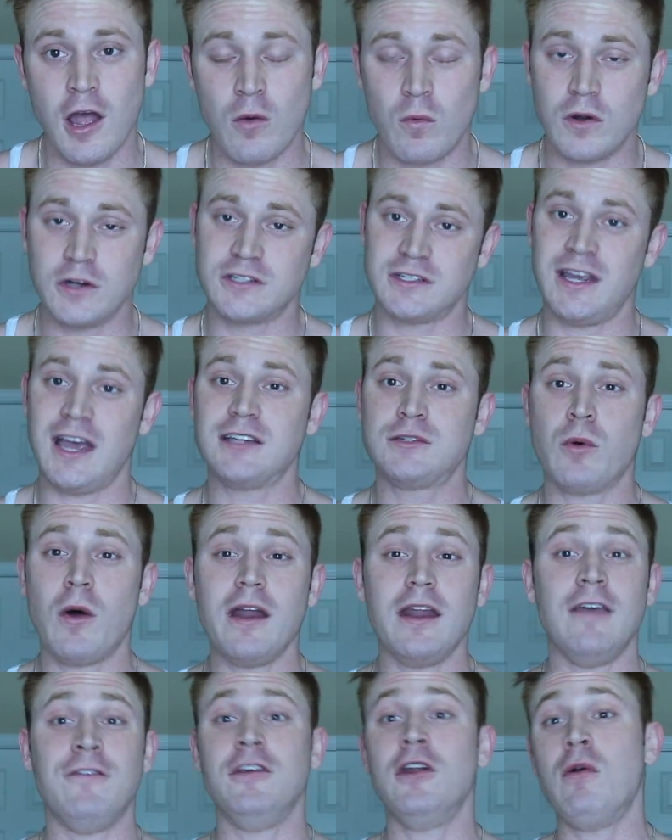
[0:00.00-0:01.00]
Which, guess
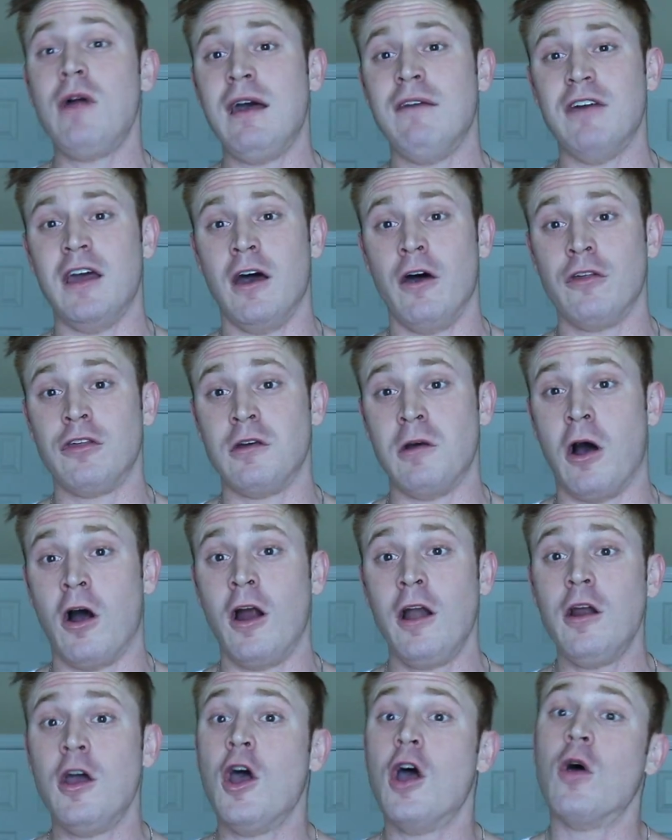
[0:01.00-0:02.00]
what? If you don't have a healthy
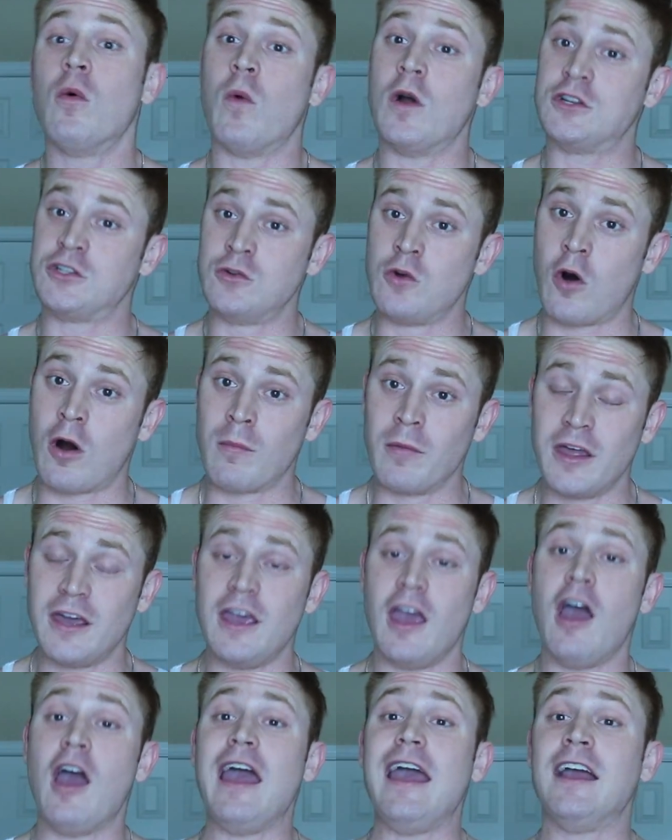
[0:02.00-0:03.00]
heart, which
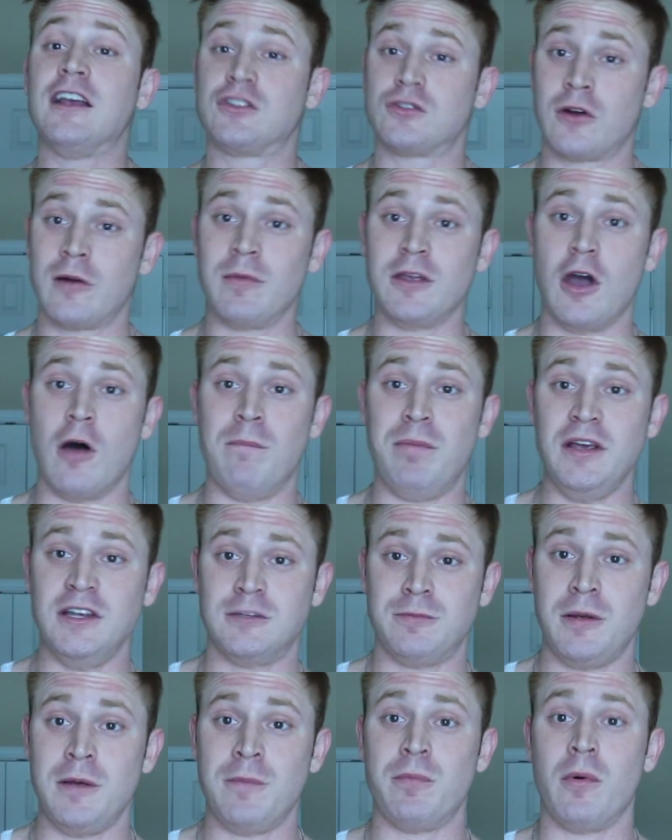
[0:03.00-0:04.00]
normally extremely
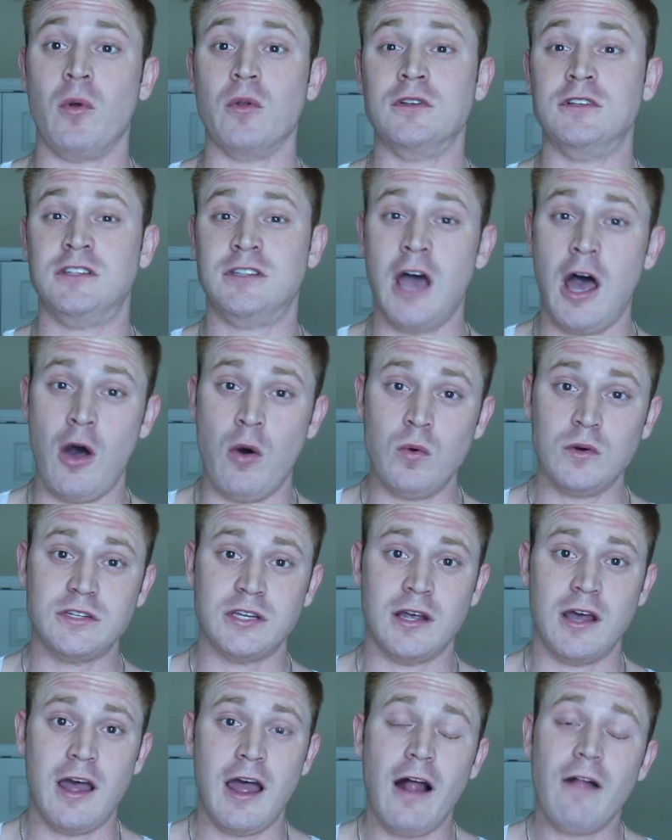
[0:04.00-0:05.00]
obese people
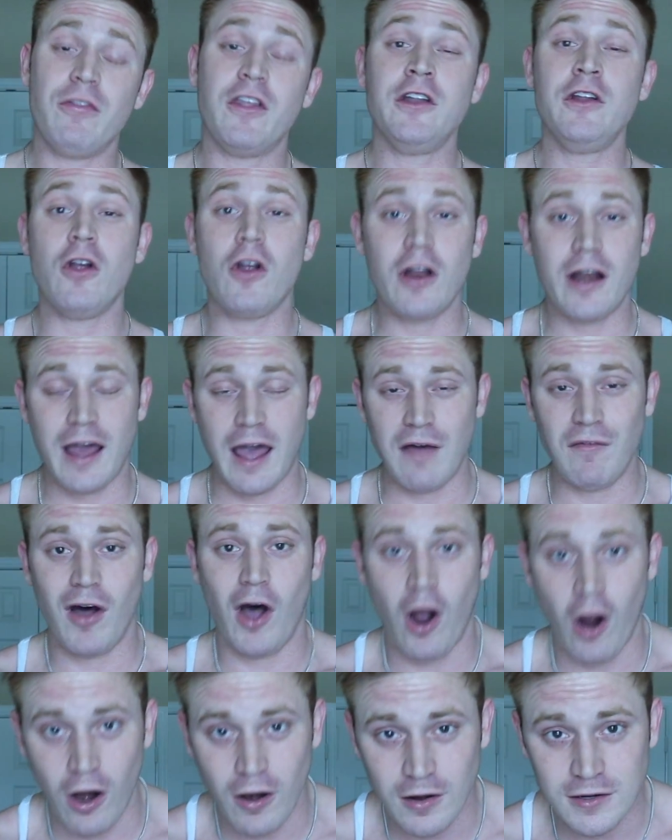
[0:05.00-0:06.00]
don't, then you're going to have a heart